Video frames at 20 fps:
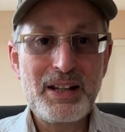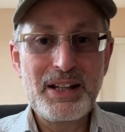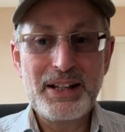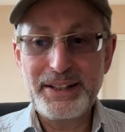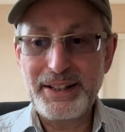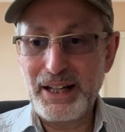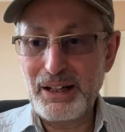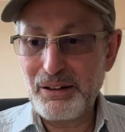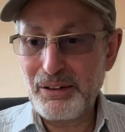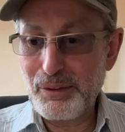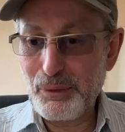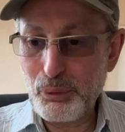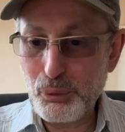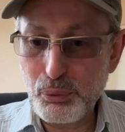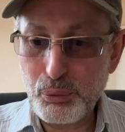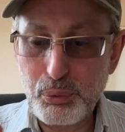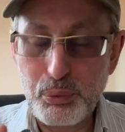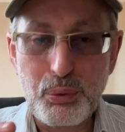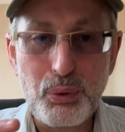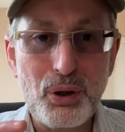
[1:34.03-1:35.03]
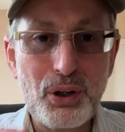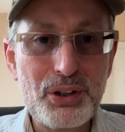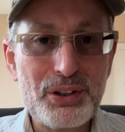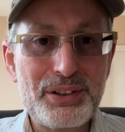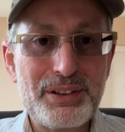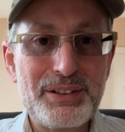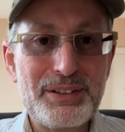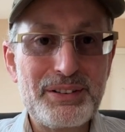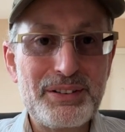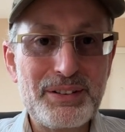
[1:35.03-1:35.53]
Now,
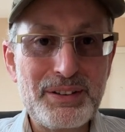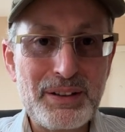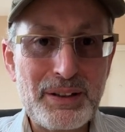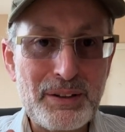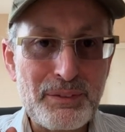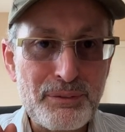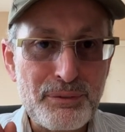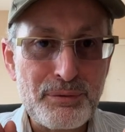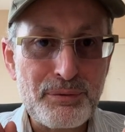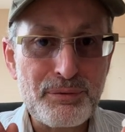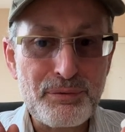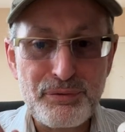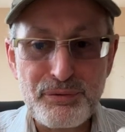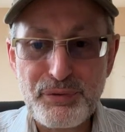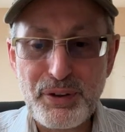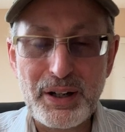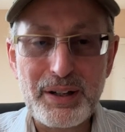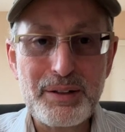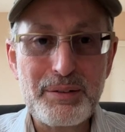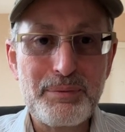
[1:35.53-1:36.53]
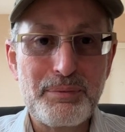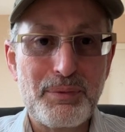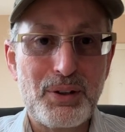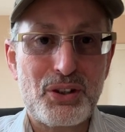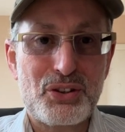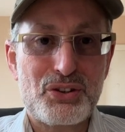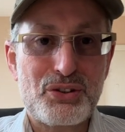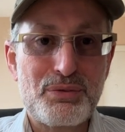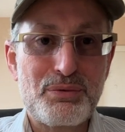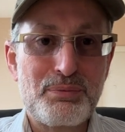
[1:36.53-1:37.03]
one very
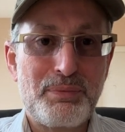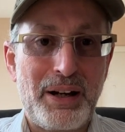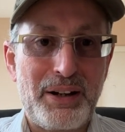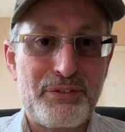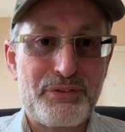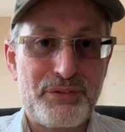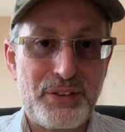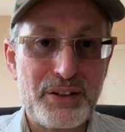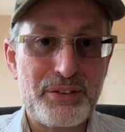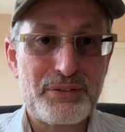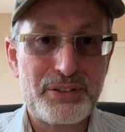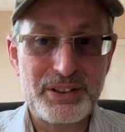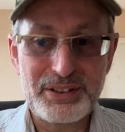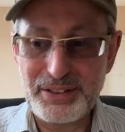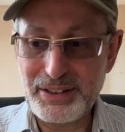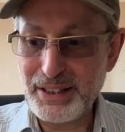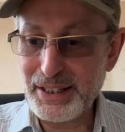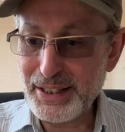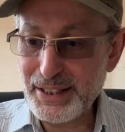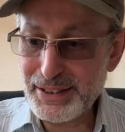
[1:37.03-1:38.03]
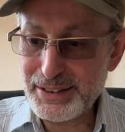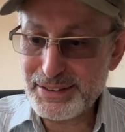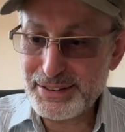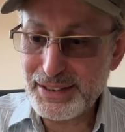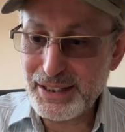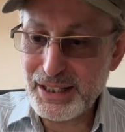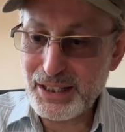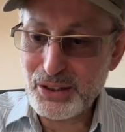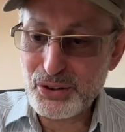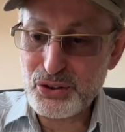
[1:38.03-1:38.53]
much my favorite is
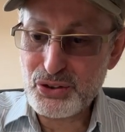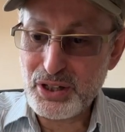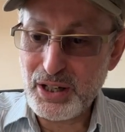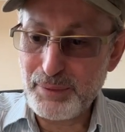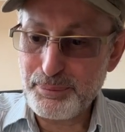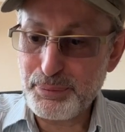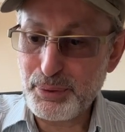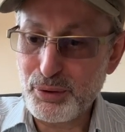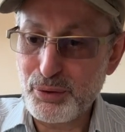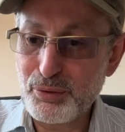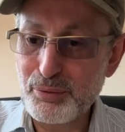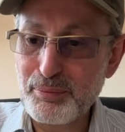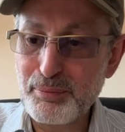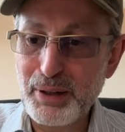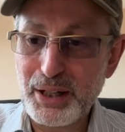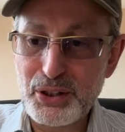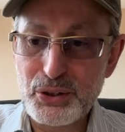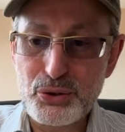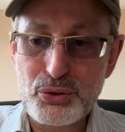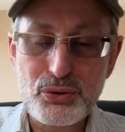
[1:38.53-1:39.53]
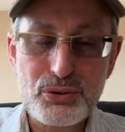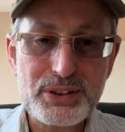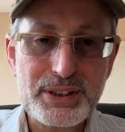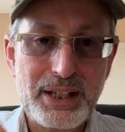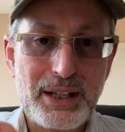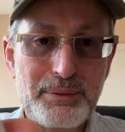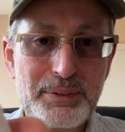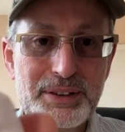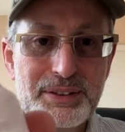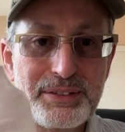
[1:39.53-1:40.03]
the El Chapo by Juice
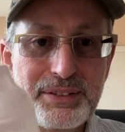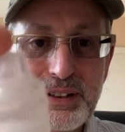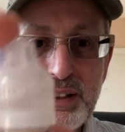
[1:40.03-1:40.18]
Cabin.